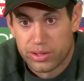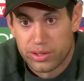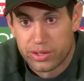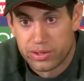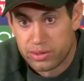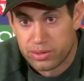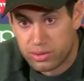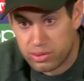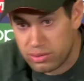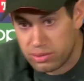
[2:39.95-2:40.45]

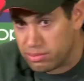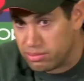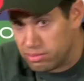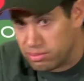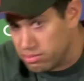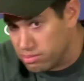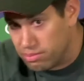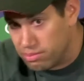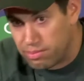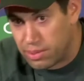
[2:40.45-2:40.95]
then
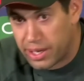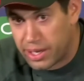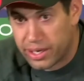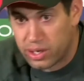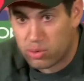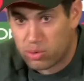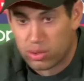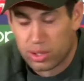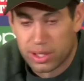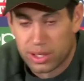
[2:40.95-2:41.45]
you play
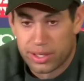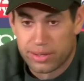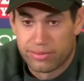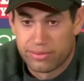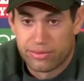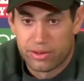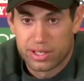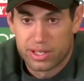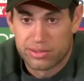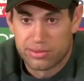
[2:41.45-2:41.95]
accordingly,
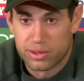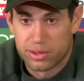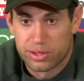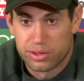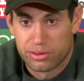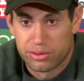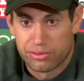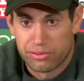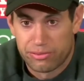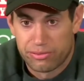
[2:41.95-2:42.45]
and vice
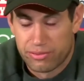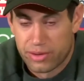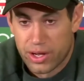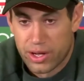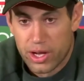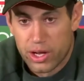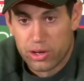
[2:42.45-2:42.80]
versa if